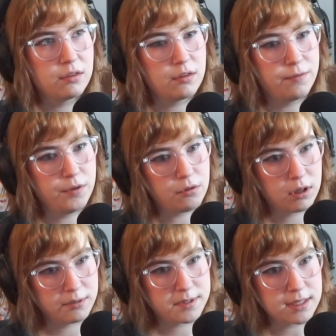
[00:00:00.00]
the few
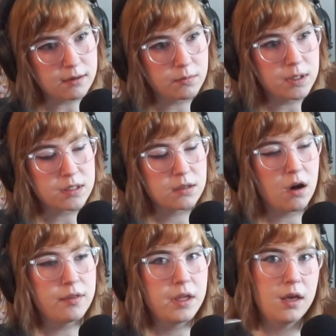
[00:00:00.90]
clips that we
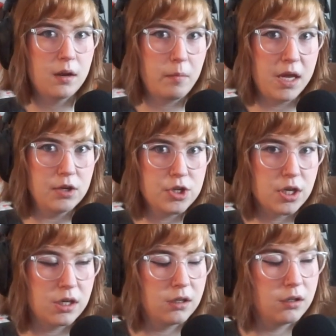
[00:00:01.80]
saw, the
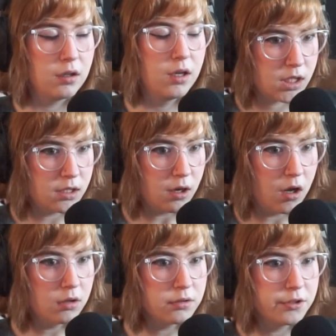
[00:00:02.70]
animation, it
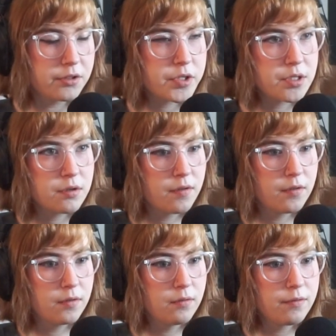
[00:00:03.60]
all looks
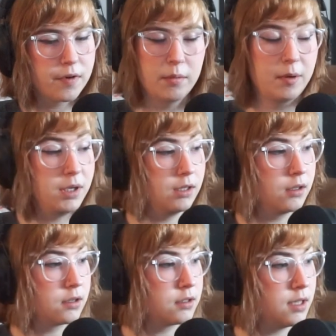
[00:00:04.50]
from, I
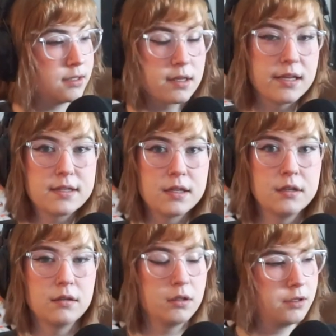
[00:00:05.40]
mean, it's less
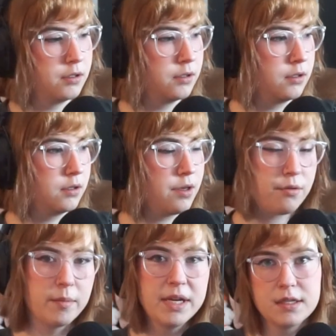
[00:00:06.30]
than
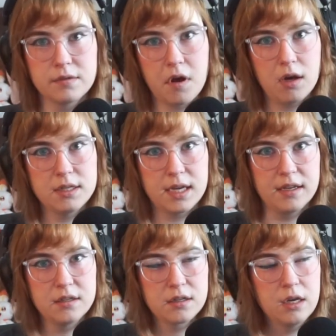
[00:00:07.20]
three minutes of
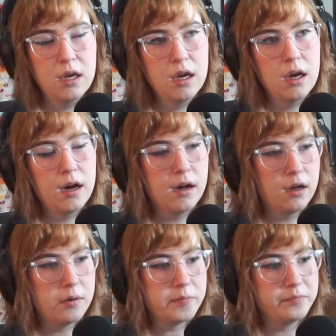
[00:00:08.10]
content.
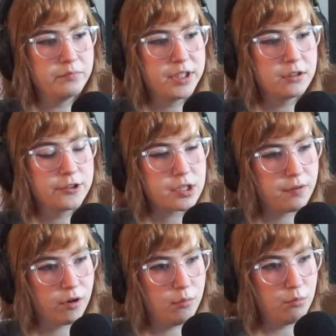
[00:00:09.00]
Um, but it looks
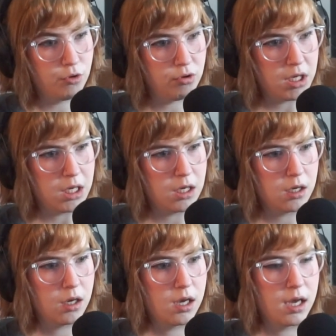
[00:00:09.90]
very moody